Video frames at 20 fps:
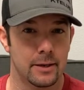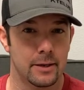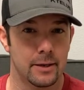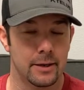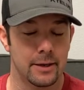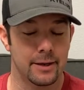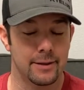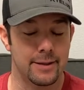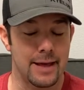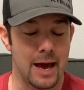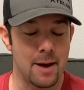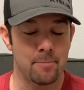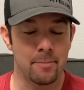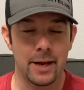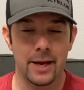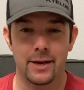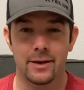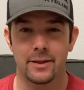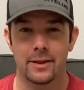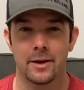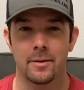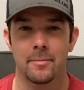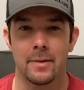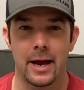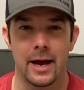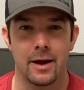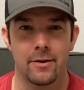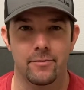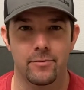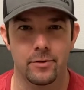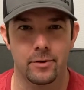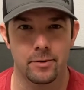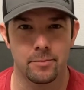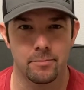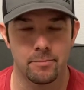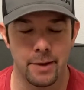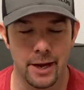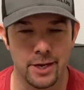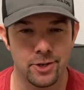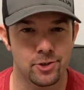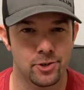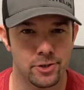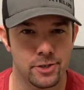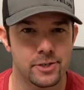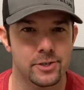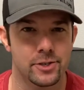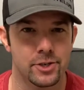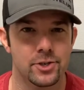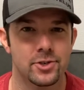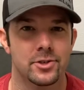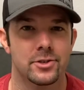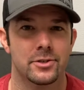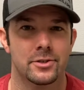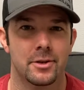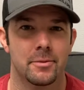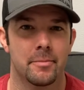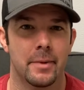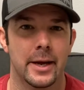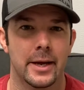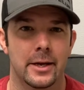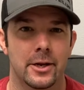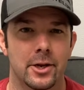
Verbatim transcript: And that made them have a major decision to make.